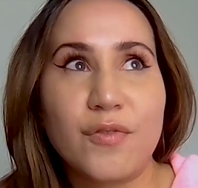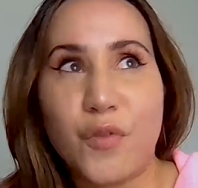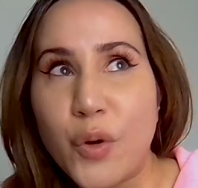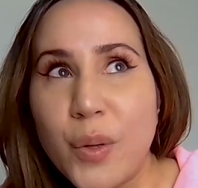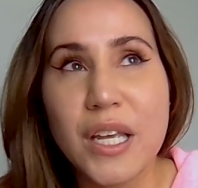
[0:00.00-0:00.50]

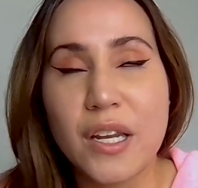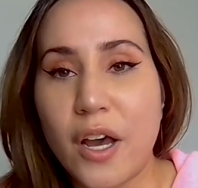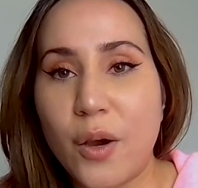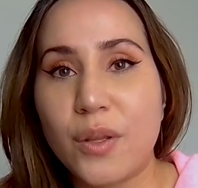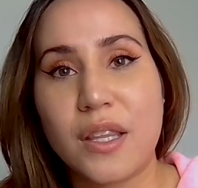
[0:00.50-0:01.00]
fruity
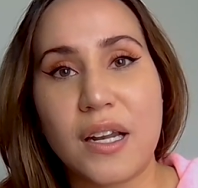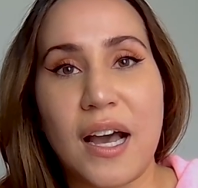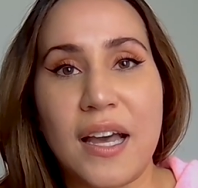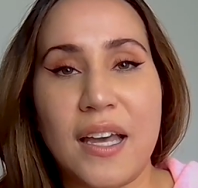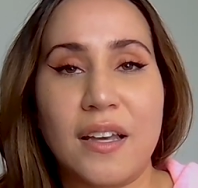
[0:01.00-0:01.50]
note that
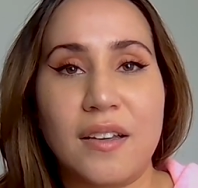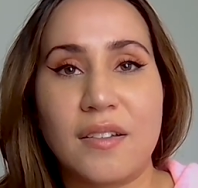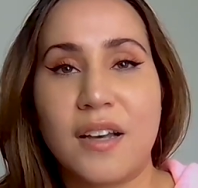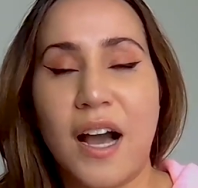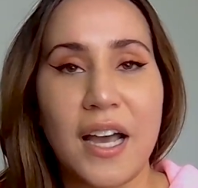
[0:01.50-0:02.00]
I
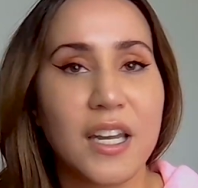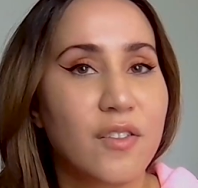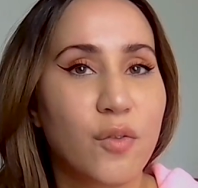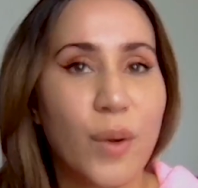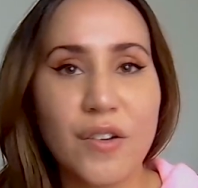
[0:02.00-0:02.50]
kind
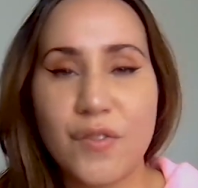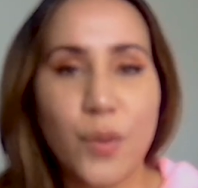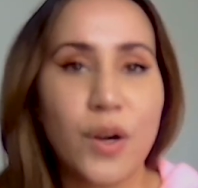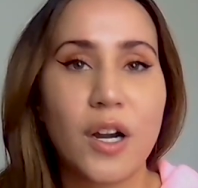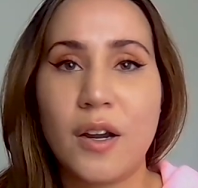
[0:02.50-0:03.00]
of went
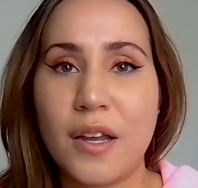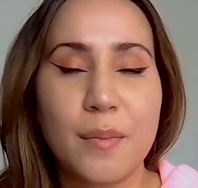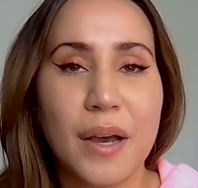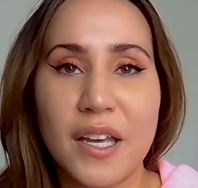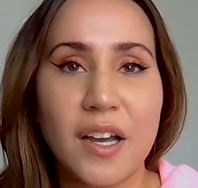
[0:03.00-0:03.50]
for in
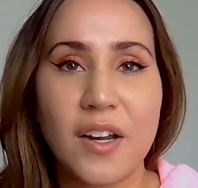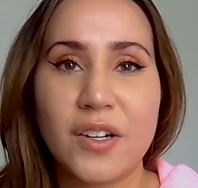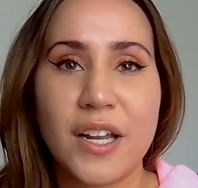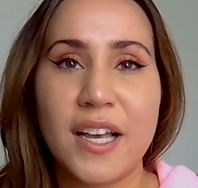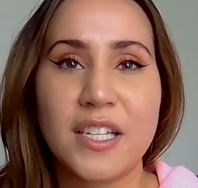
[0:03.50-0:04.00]
my younger
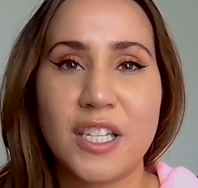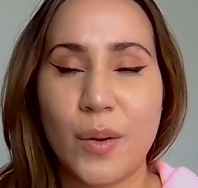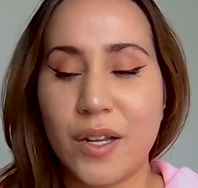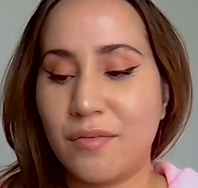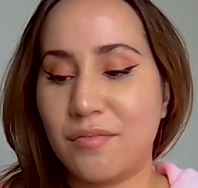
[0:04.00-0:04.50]
days. So
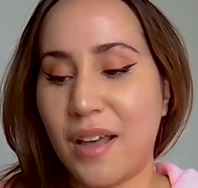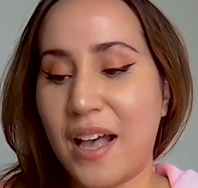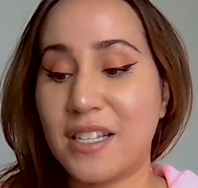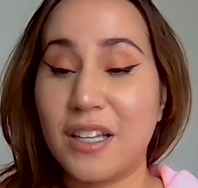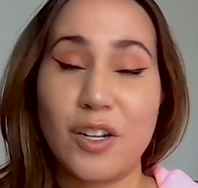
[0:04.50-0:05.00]
it
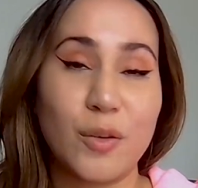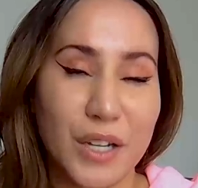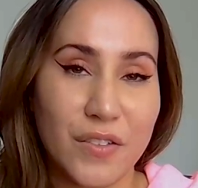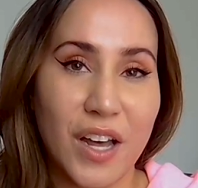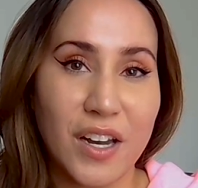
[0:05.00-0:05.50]
has a little
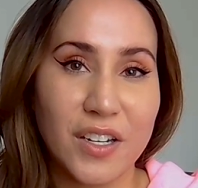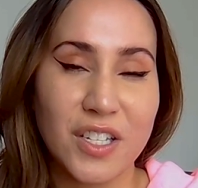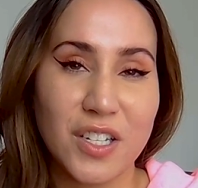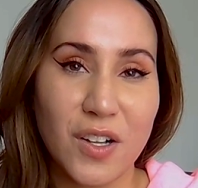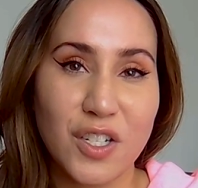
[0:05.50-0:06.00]
bit of that
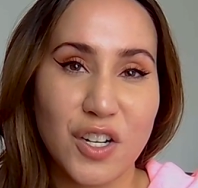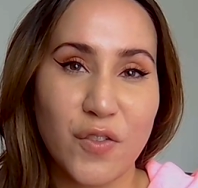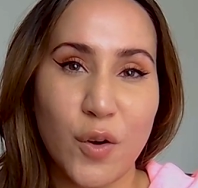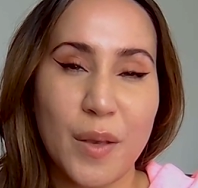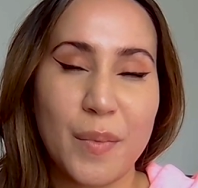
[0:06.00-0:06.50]
nostalgia
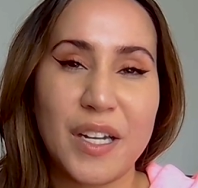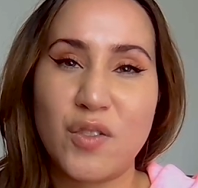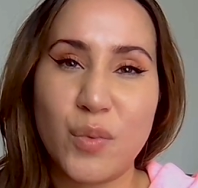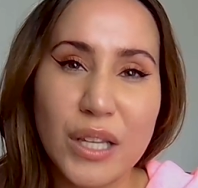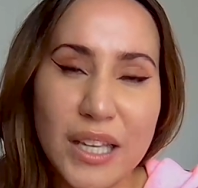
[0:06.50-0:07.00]
for me, but it's
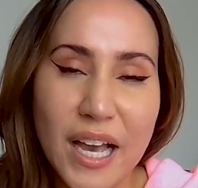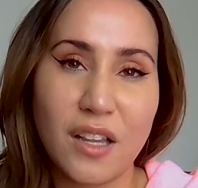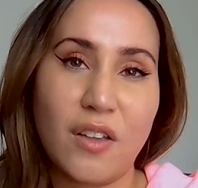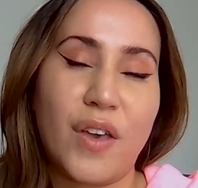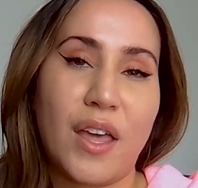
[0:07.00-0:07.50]
really
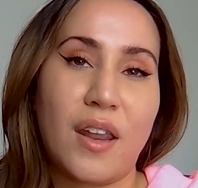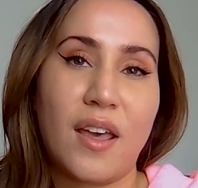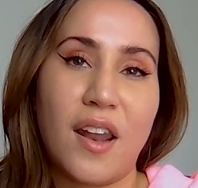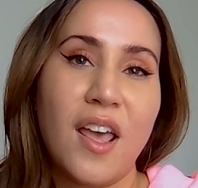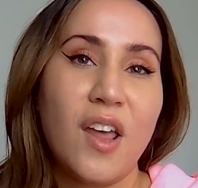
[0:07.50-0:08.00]

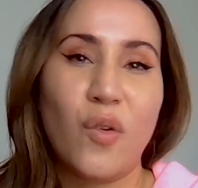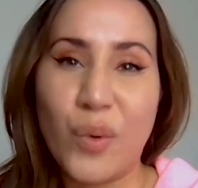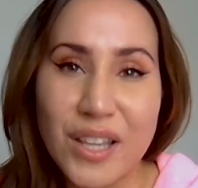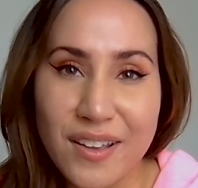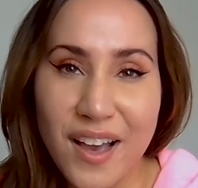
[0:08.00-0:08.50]
elevated,
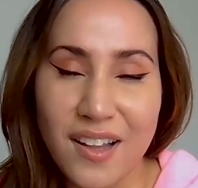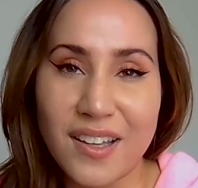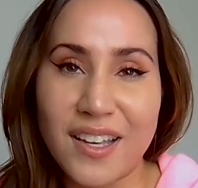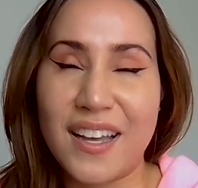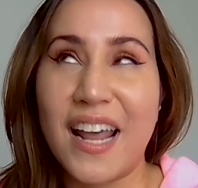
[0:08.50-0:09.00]
really
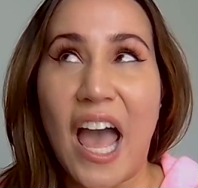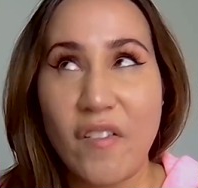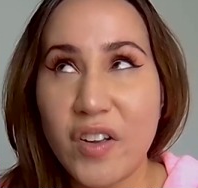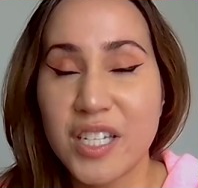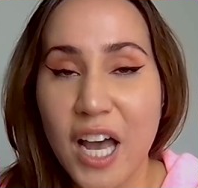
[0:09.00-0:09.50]
elegant.
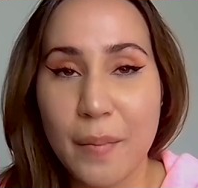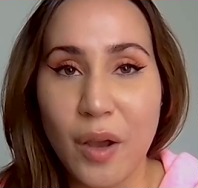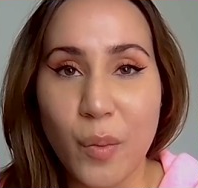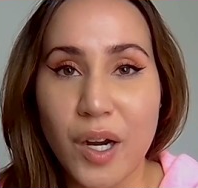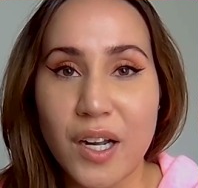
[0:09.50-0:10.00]
Every time I
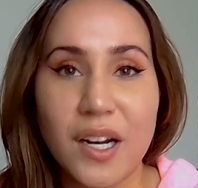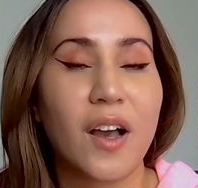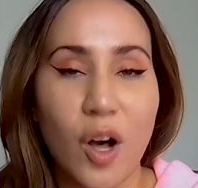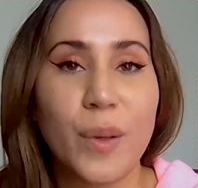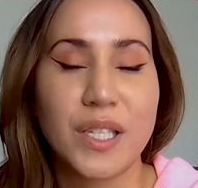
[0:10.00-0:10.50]
wear it, I
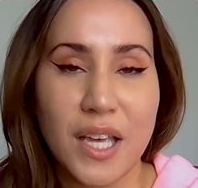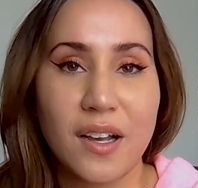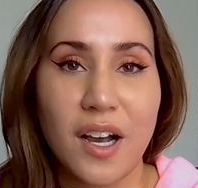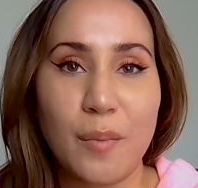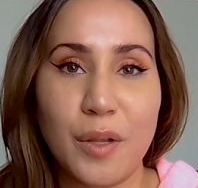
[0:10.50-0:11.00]
always get
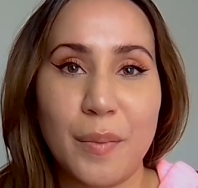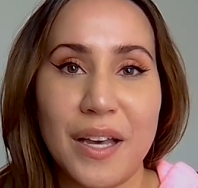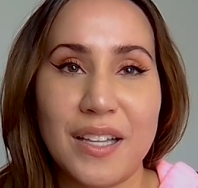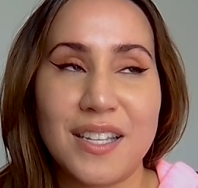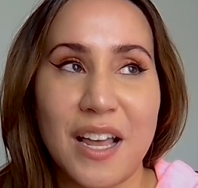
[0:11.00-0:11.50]

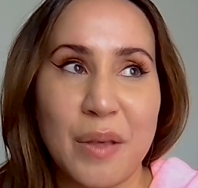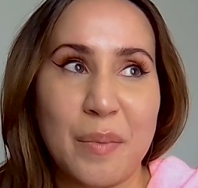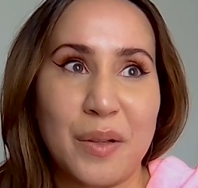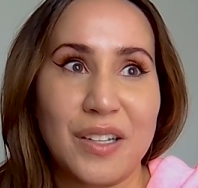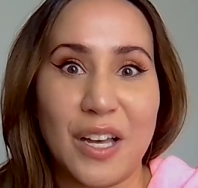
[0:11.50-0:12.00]
compliments and
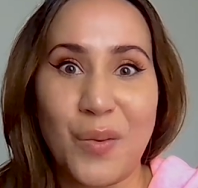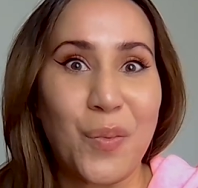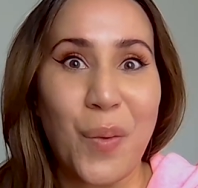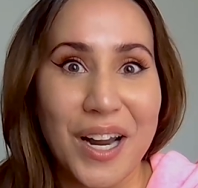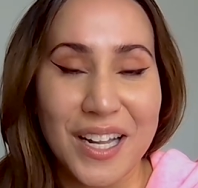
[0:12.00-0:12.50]
people are like,
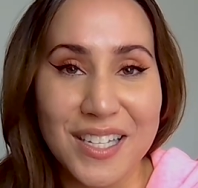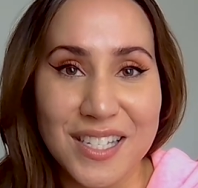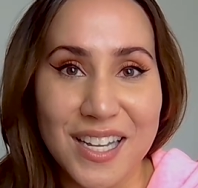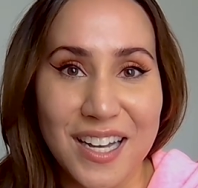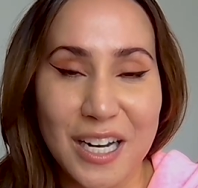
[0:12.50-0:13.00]
what is
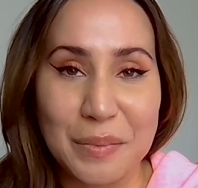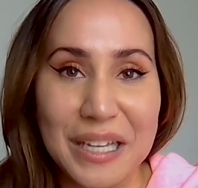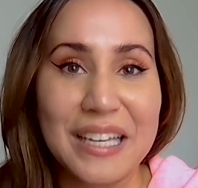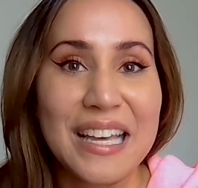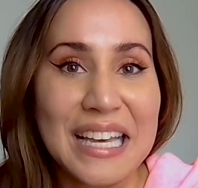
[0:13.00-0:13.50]
that? And I'm
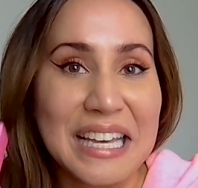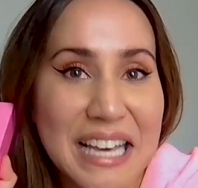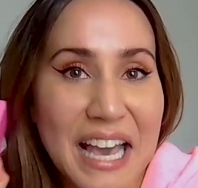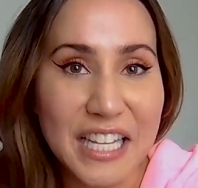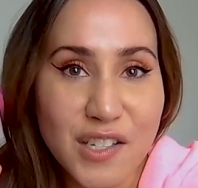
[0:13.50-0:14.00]
like,
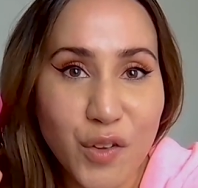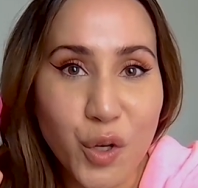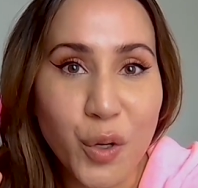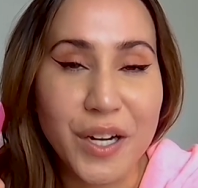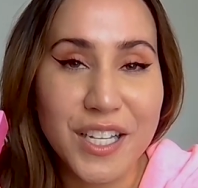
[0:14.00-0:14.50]
it's
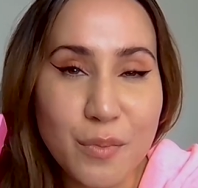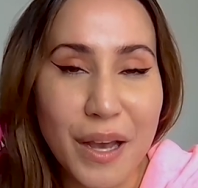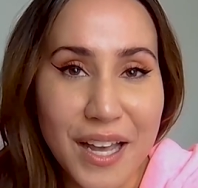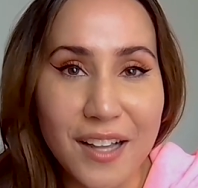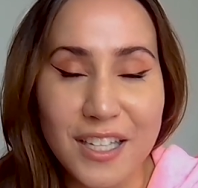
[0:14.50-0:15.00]
Florist
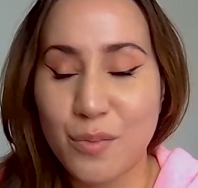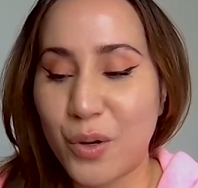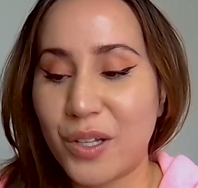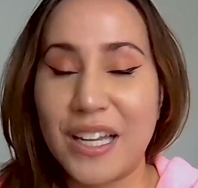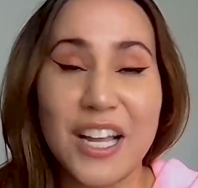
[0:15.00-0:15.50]
by Ellis
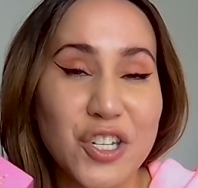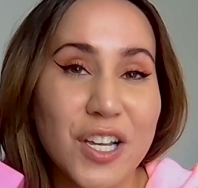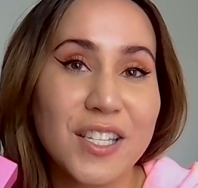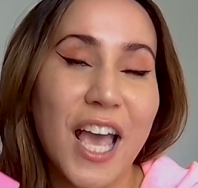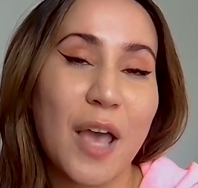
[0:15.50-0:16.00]
Brooklyn. It
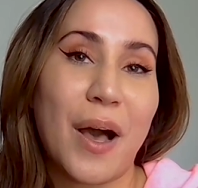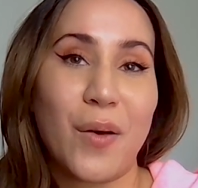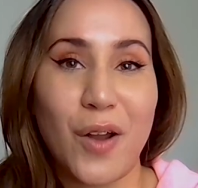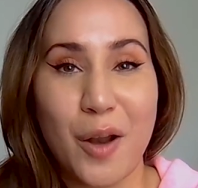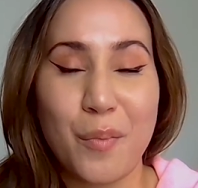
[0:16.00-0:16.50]
just came
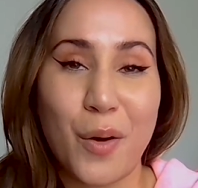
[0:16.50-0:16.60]
out on